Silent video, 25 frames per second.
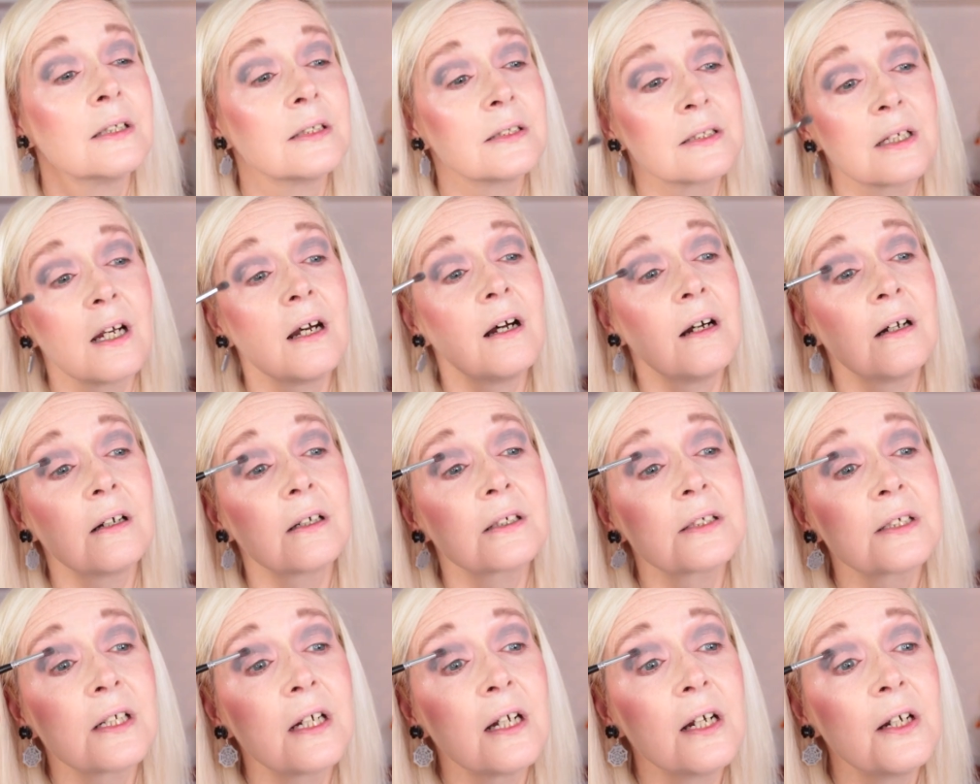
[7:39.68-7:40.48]

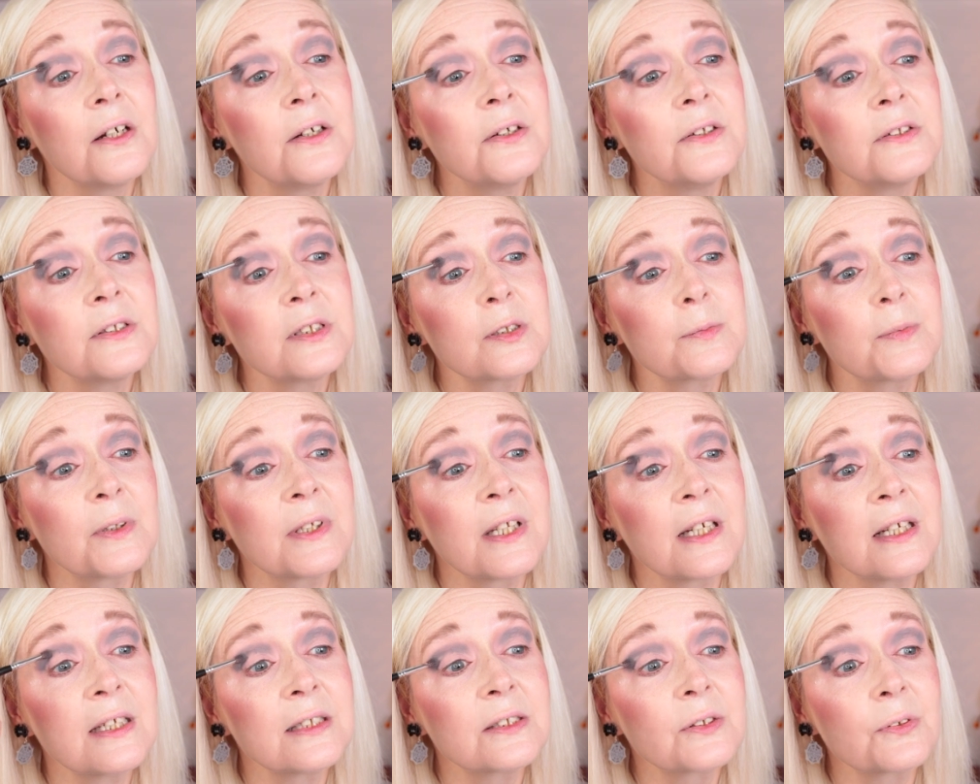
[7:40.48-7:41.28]
dark tones, but
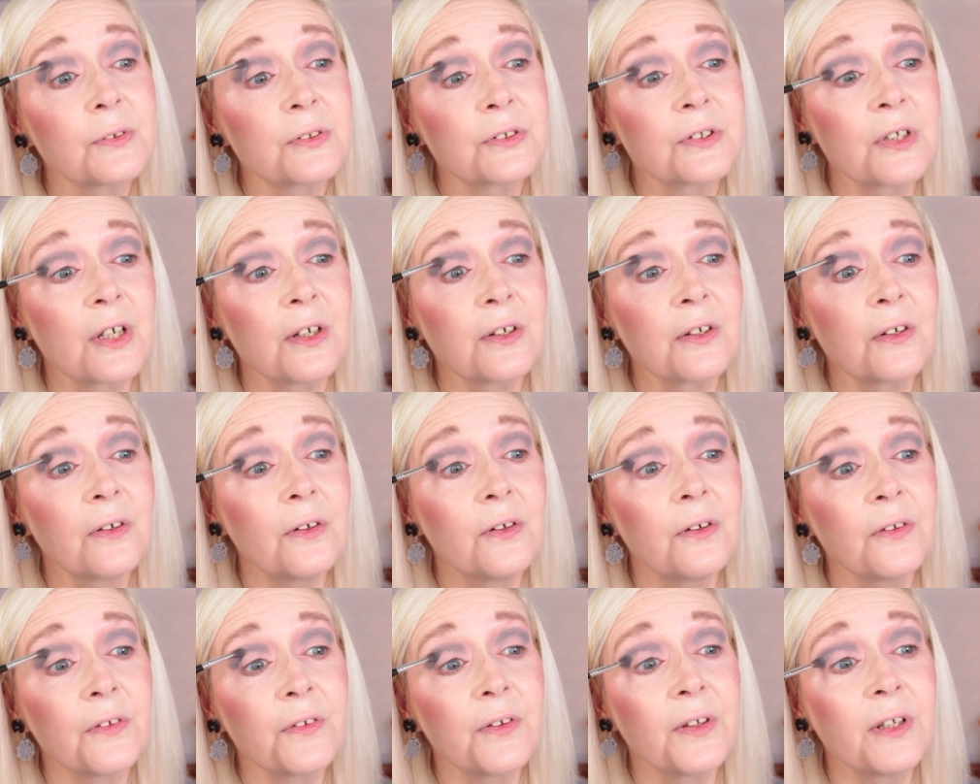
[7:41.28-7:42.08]
then it's also
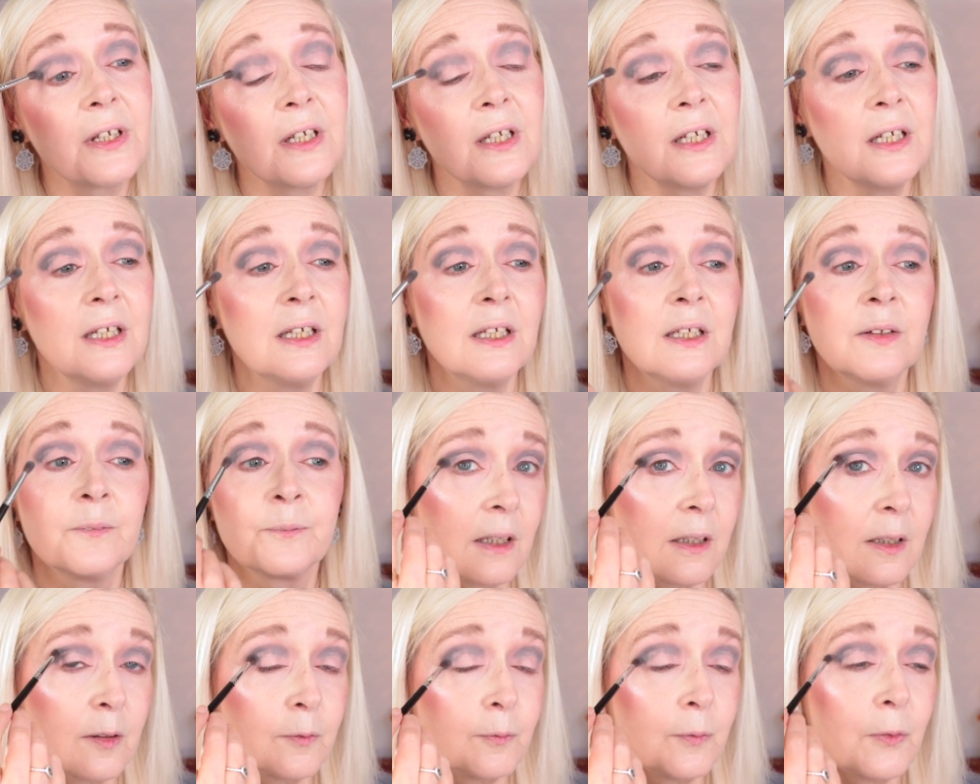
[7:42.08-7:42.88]
got the
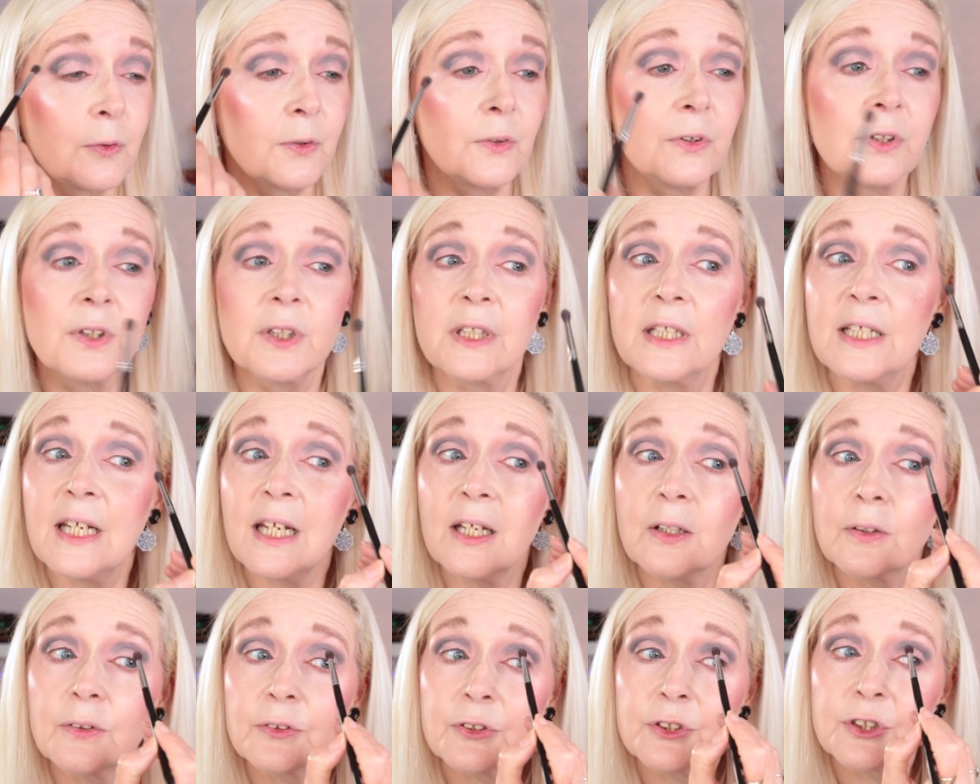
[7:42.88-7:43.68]
more
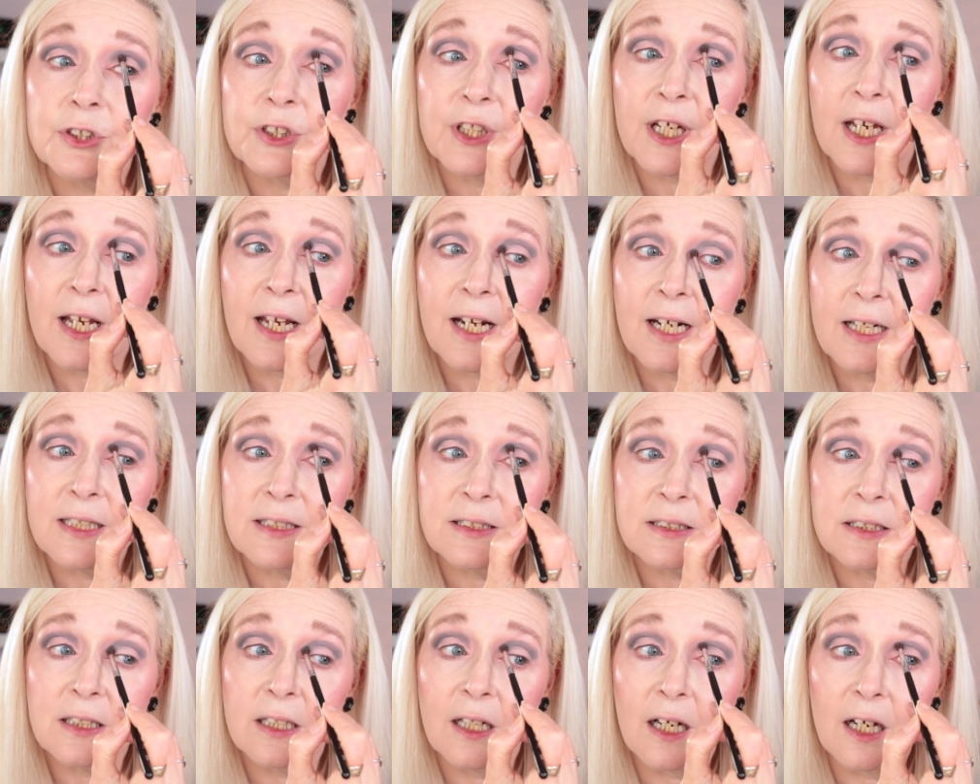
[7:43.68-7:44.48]
neon
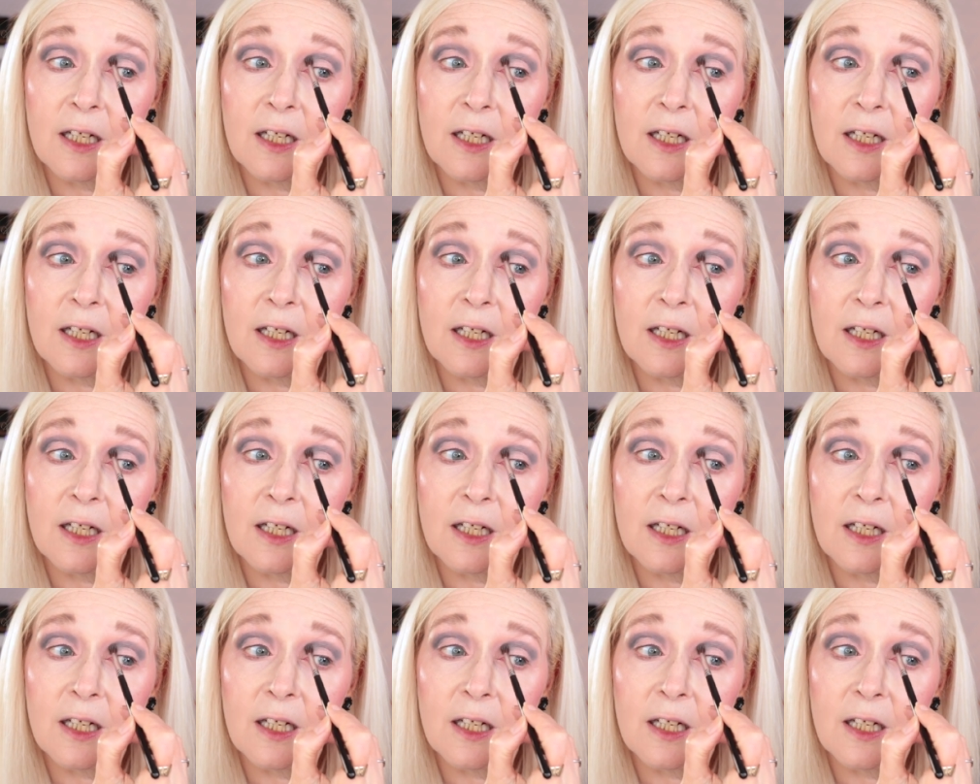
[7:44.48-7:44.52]
shades.